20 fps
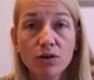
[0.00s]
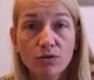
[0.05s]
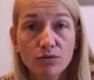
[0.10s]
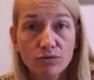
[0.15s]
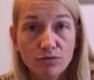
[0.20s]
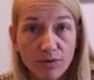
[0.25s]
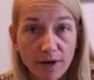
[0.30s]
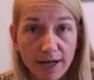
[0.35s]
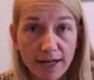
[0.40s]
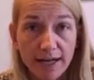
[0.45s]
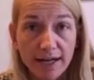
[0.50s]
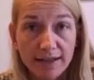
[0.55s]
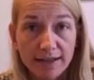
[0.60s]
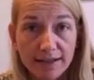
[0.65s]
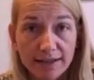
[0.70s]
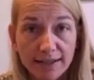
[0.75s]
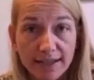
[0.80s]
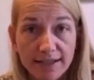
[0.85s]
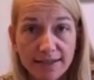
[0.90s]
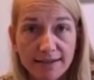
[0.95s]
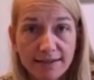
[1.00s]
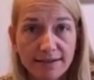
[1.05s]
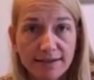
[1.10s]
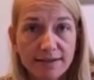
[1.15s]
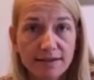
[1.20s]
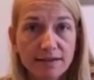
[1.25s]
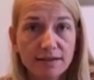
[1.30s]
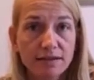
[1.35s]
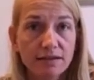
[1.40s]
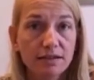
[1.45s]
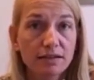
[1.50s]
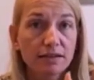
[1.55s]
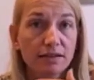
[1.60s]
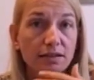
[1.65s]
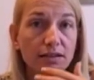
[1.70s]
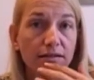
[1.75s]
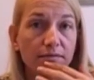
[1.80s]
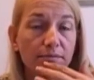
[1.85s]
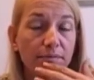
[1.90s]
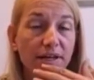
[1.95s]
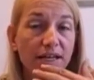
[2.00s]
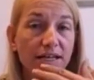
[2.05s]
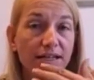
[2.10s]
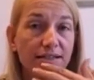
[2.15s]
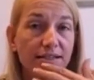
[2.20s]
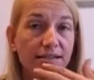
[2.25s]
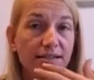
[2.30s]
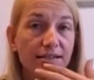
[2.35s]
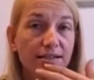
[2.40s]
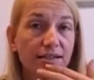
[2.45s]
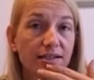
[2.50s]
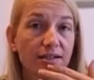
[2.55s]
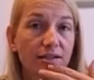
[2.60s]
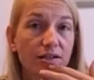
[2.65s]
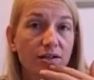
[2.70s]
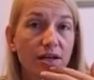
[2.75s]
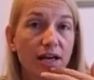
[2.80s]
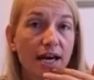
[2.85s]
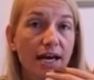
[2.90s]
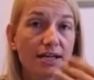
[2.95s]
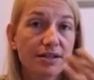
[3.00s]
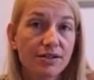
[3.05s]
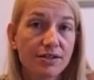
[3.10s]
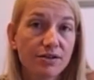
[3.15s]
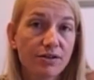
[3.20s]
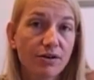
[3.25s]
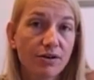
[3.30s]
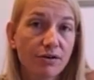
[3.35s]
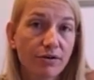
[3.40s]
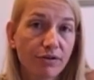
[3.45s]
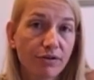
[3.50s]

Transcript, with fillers: write it on the list. Because as you go